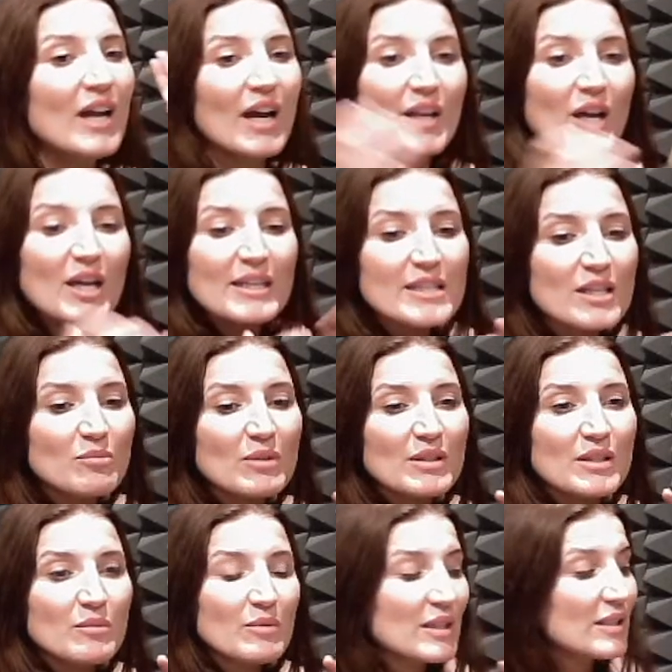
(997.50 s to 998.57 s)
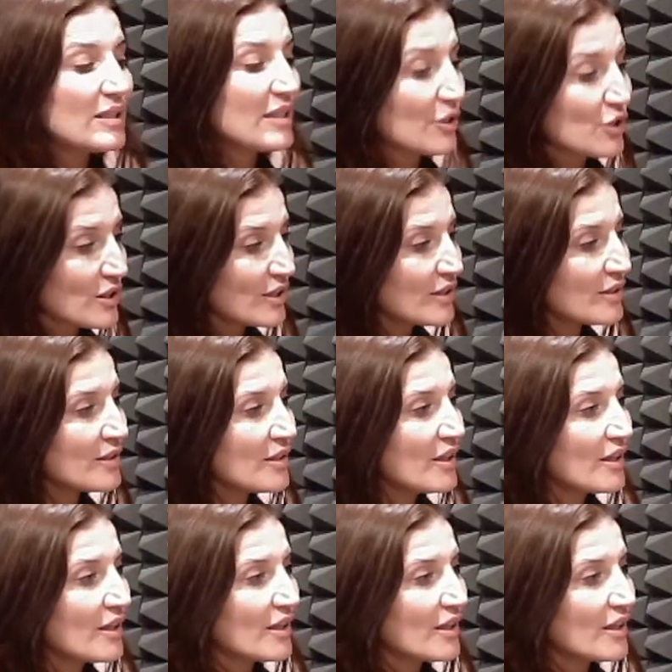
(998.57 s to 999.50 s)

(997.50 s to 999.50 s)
And I dealt with it with addiction.